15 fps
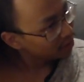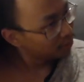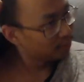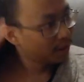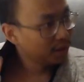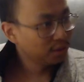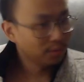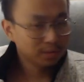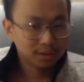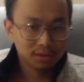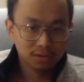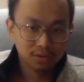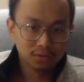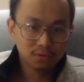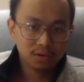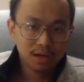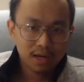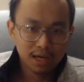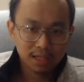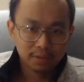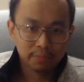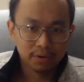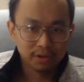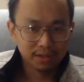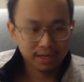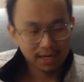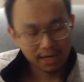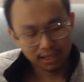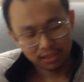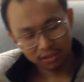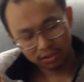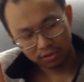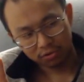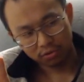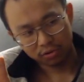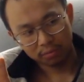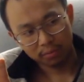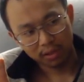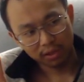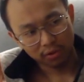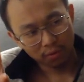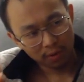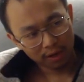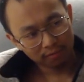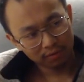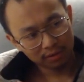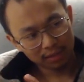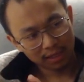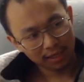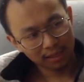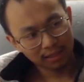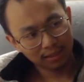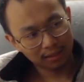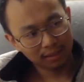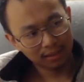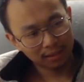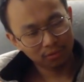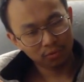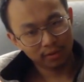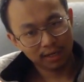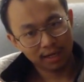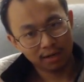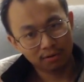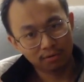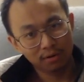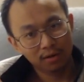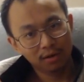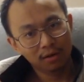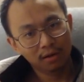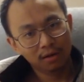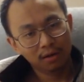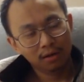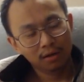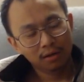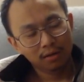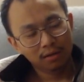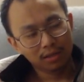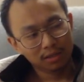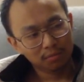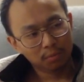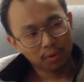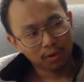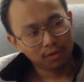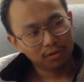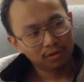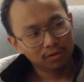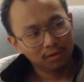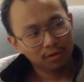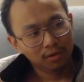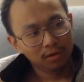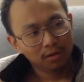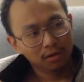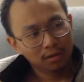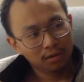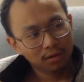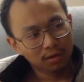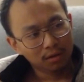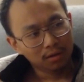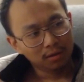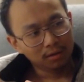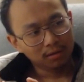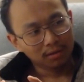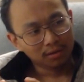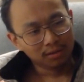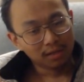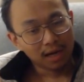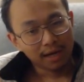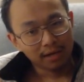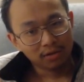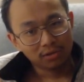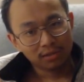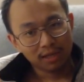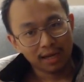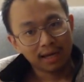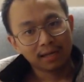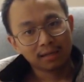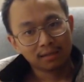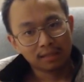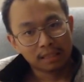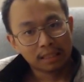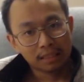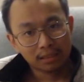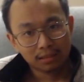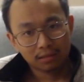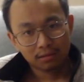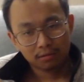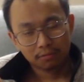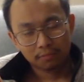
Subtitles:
body what to do, the part that actually controls our body. You have to take into account this part's desires and needs.